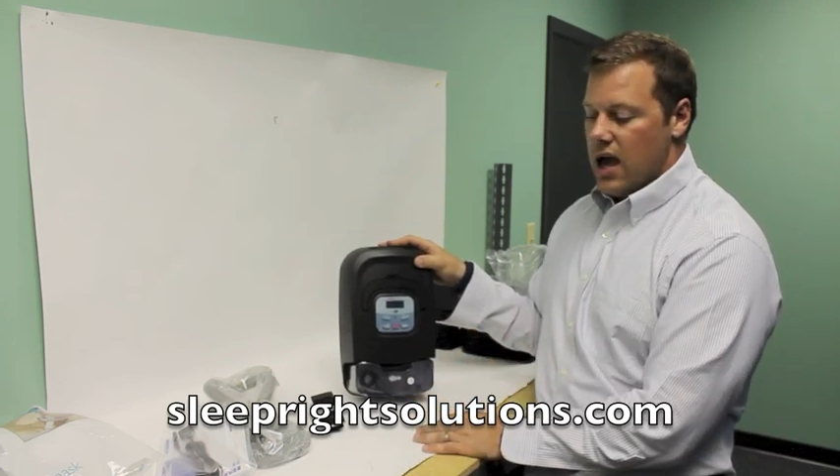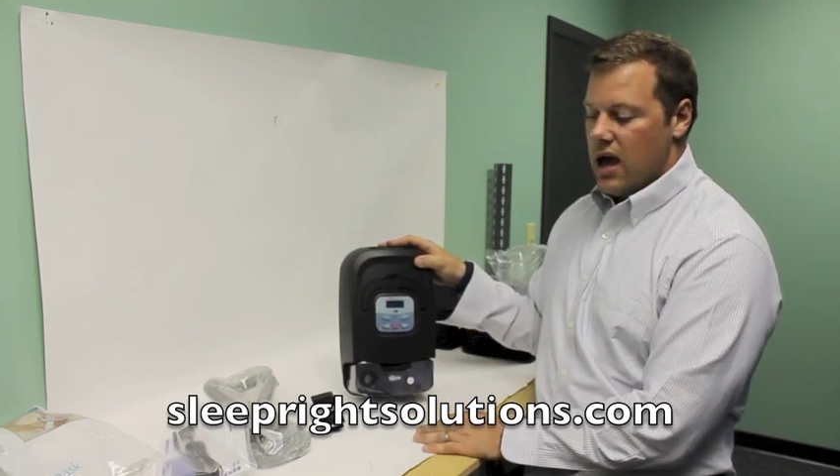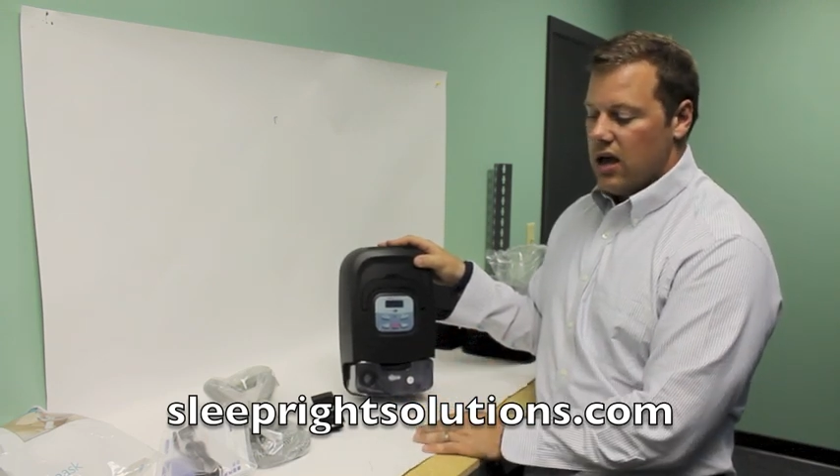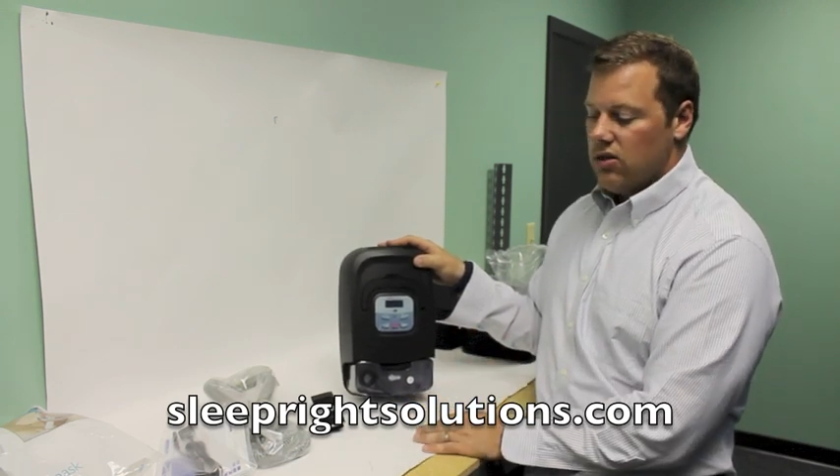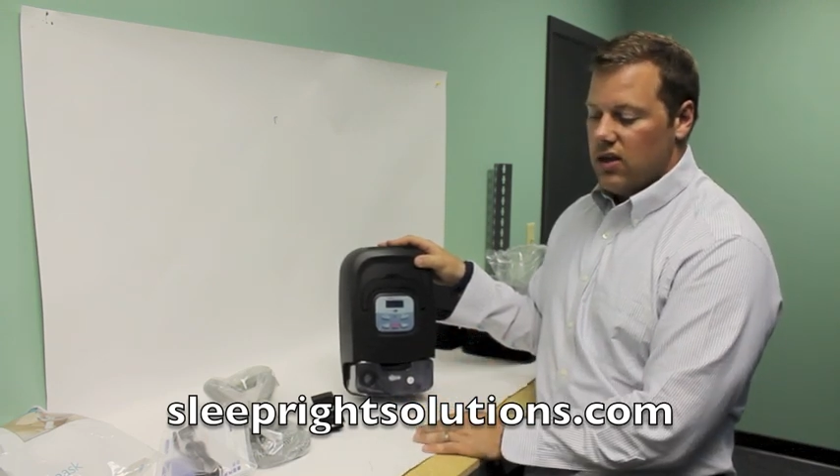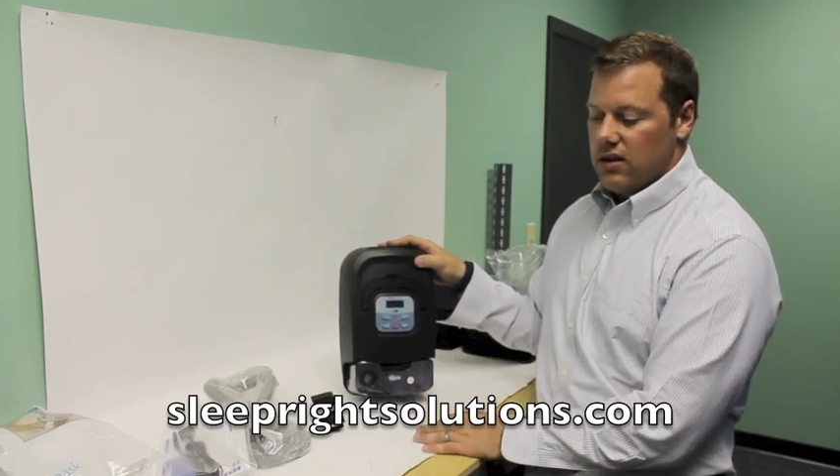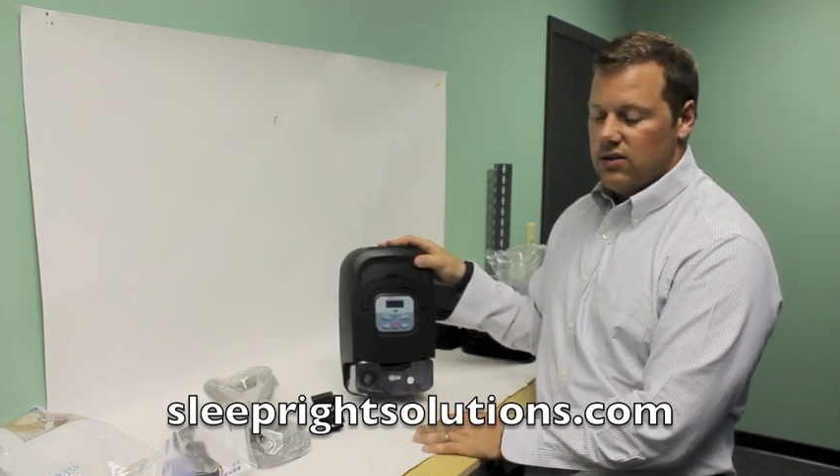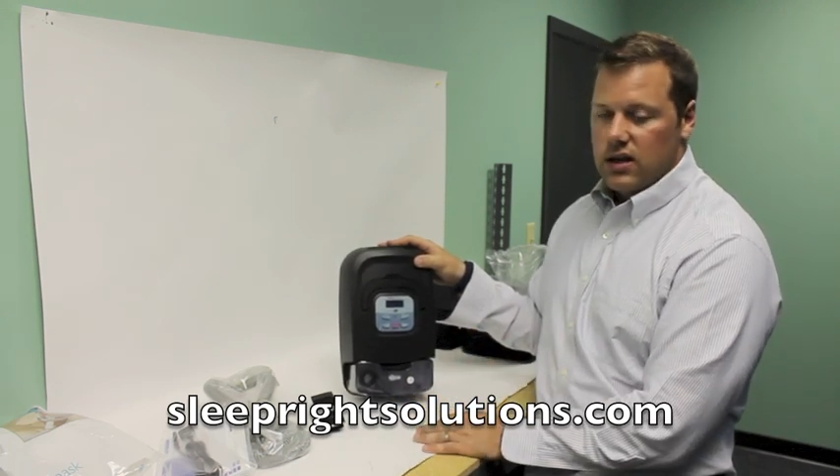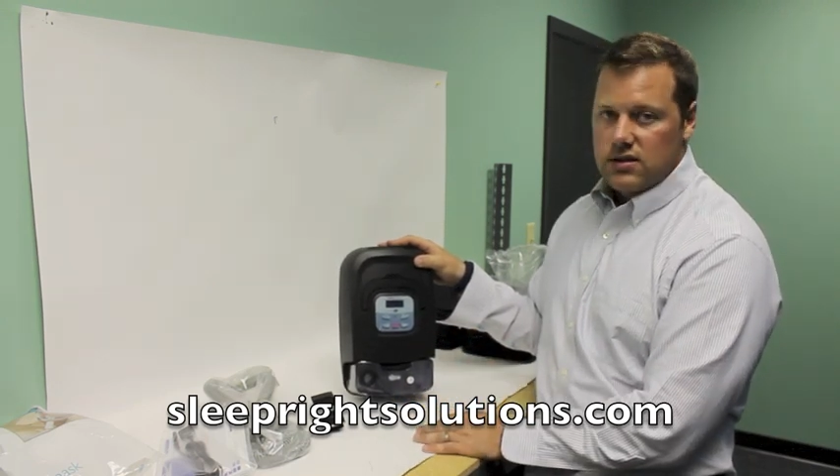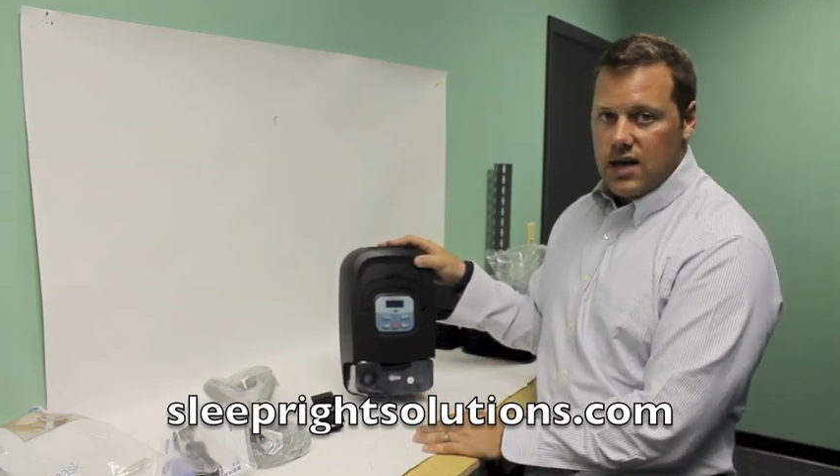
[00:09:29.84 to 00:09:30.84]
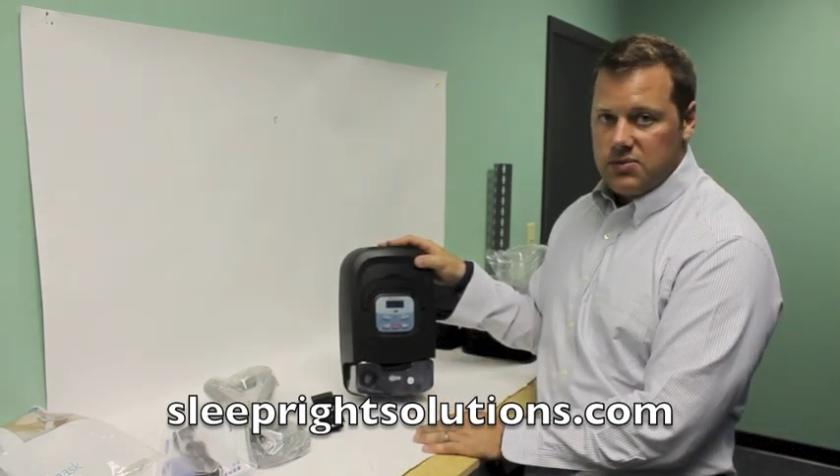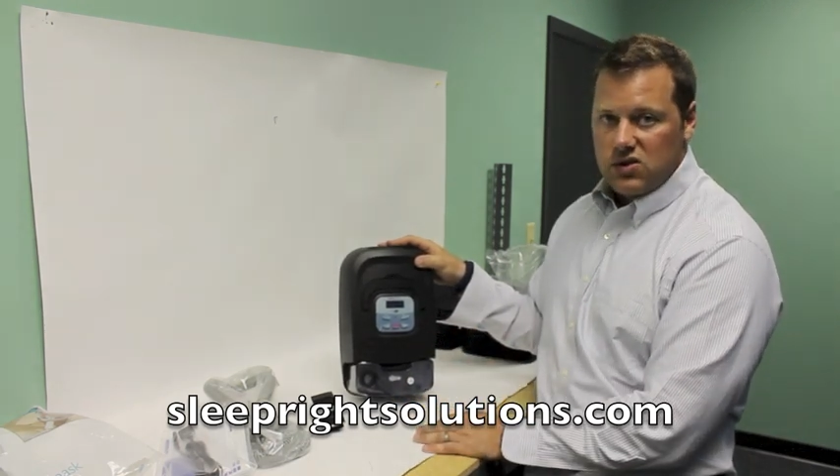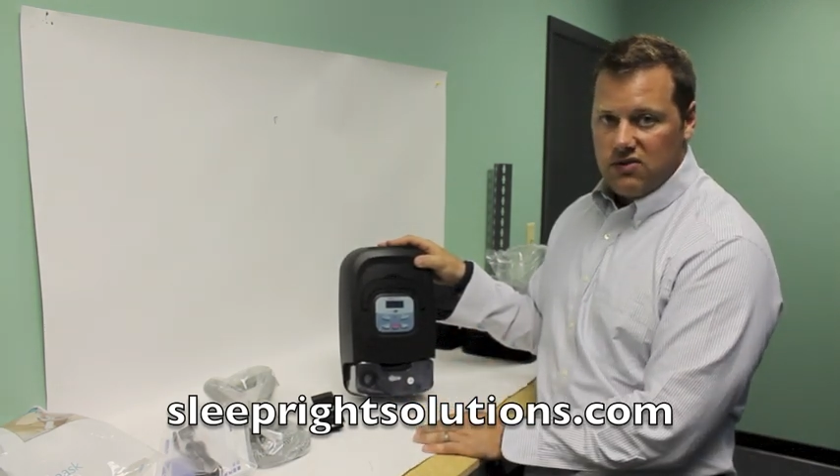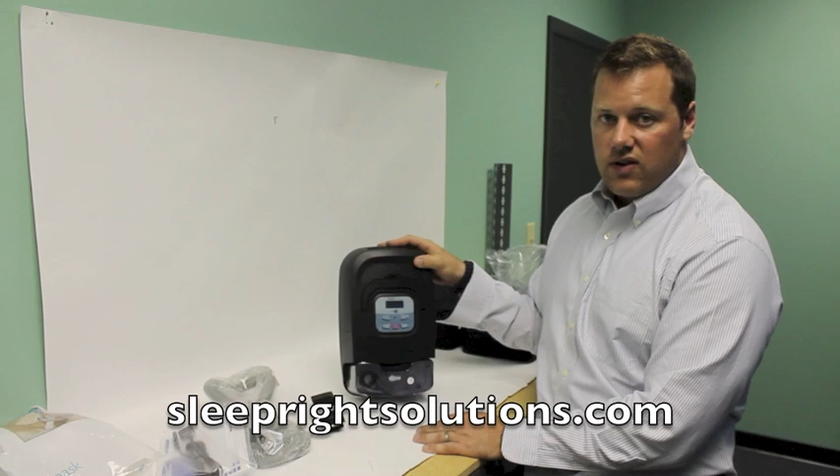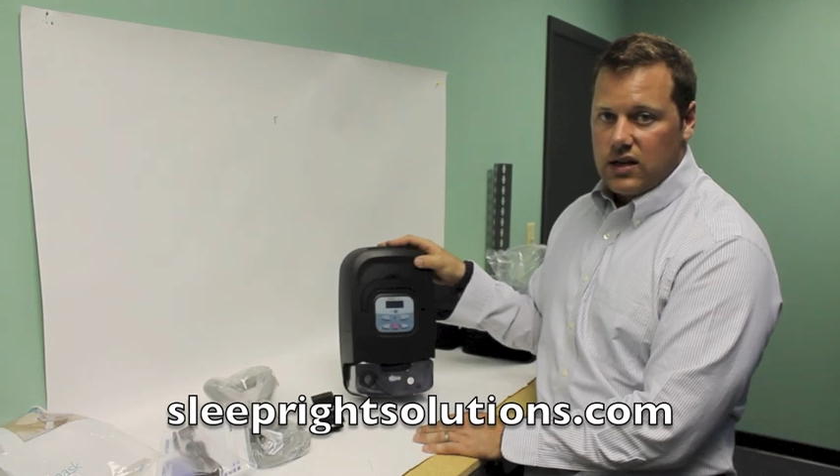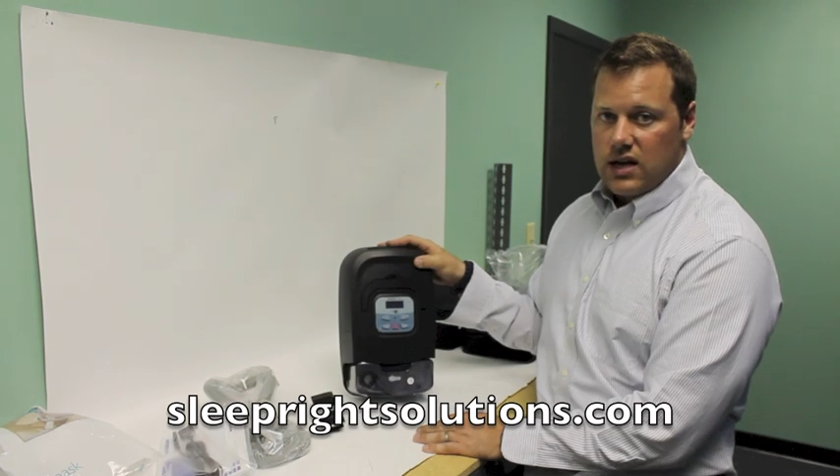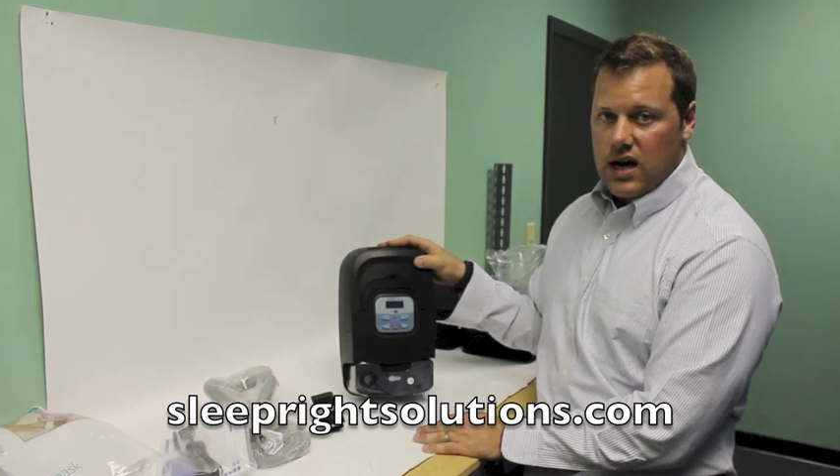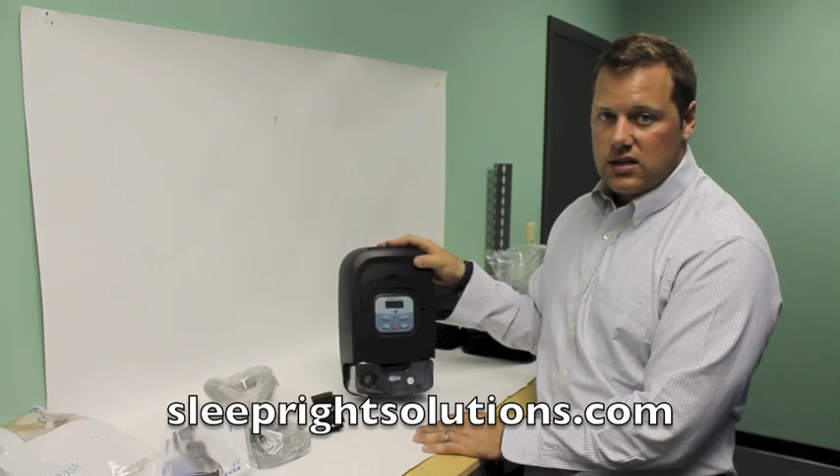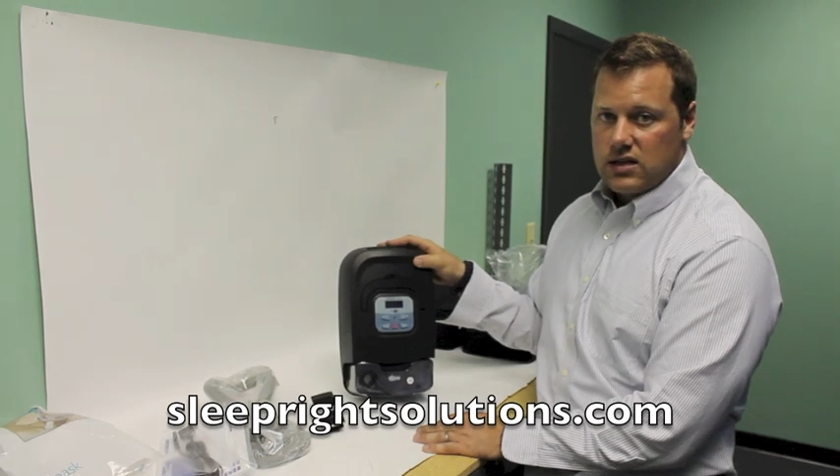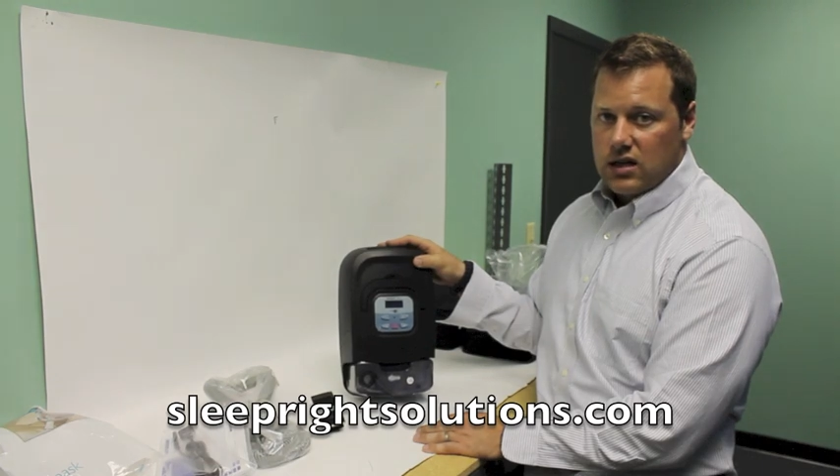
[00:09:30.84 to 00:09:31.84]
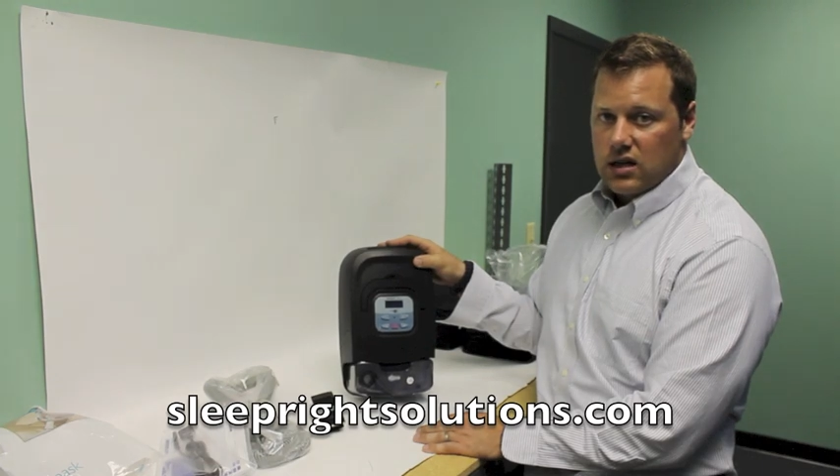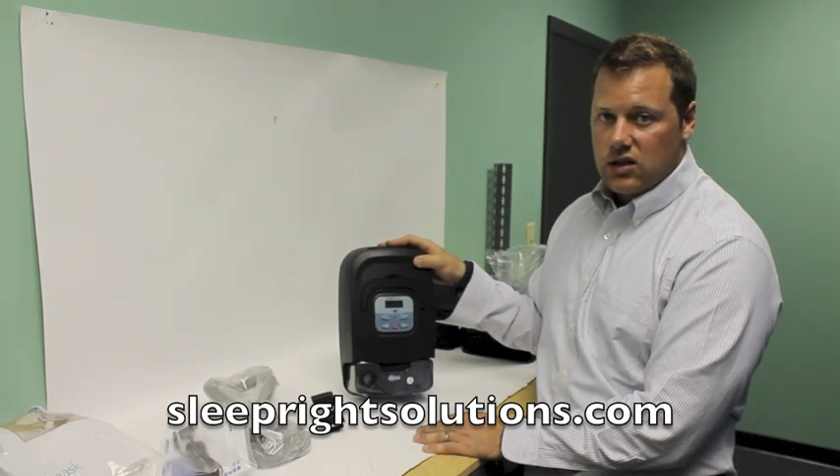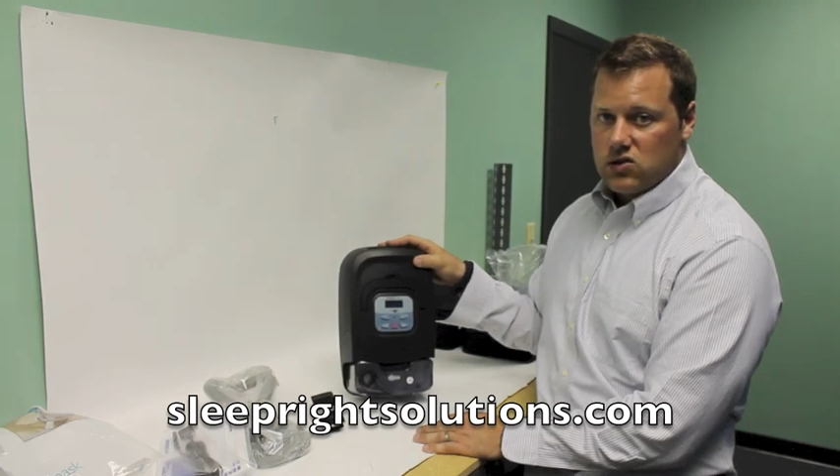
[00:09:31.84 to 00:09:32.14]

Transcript: and they think it's absolutely fantastic.